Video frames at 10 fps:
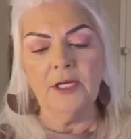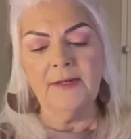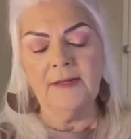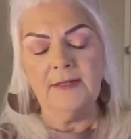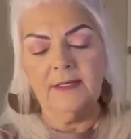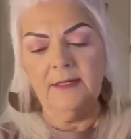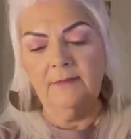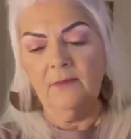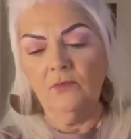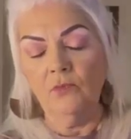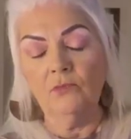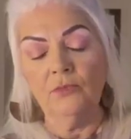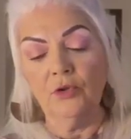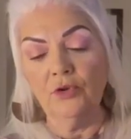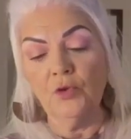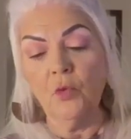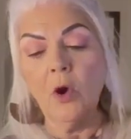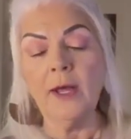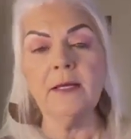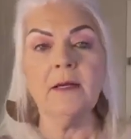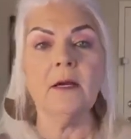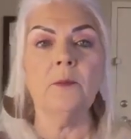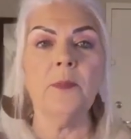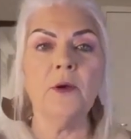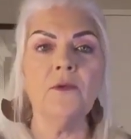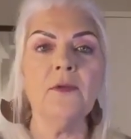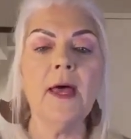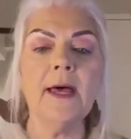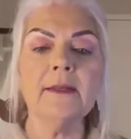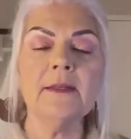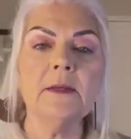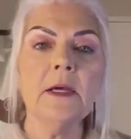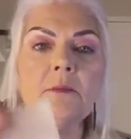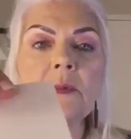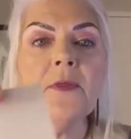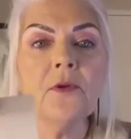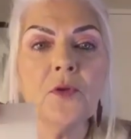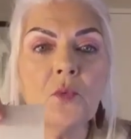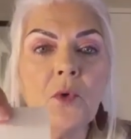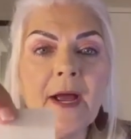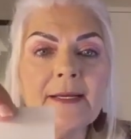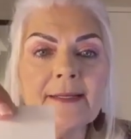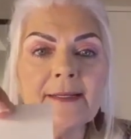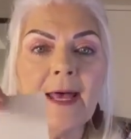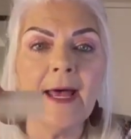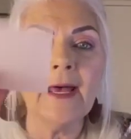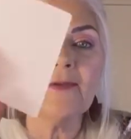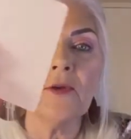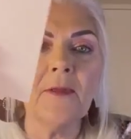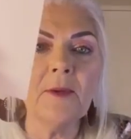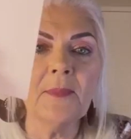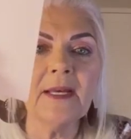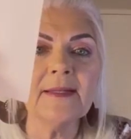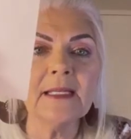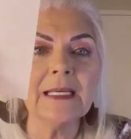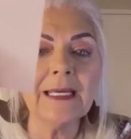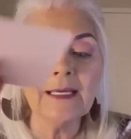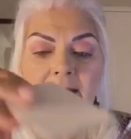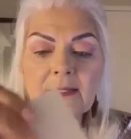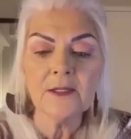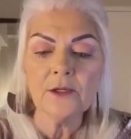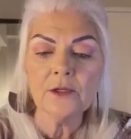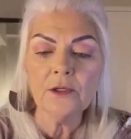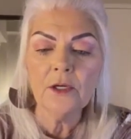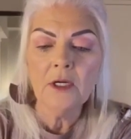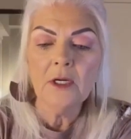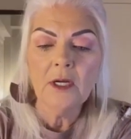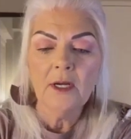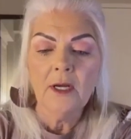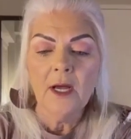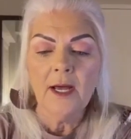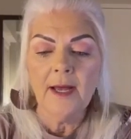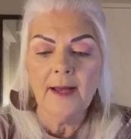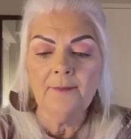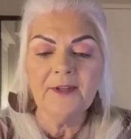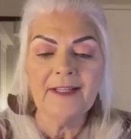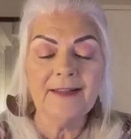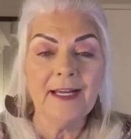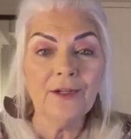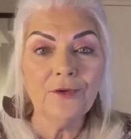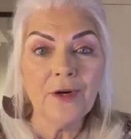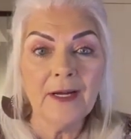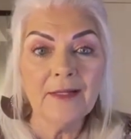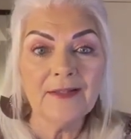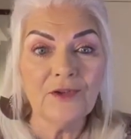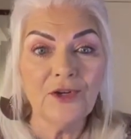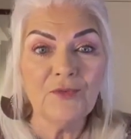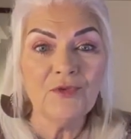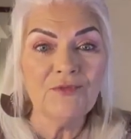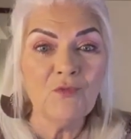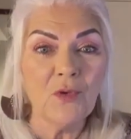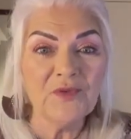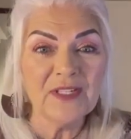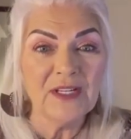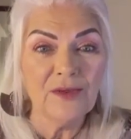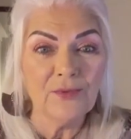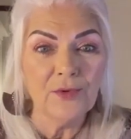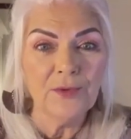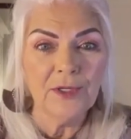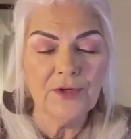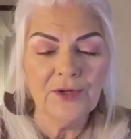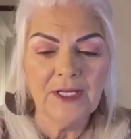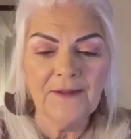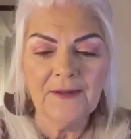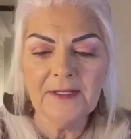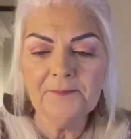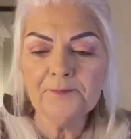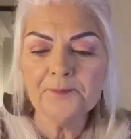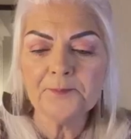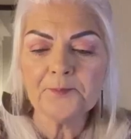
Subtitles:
they're just white on both sides, but they're the right size. So that makes it easier to decorate, so you won't see through it or anything.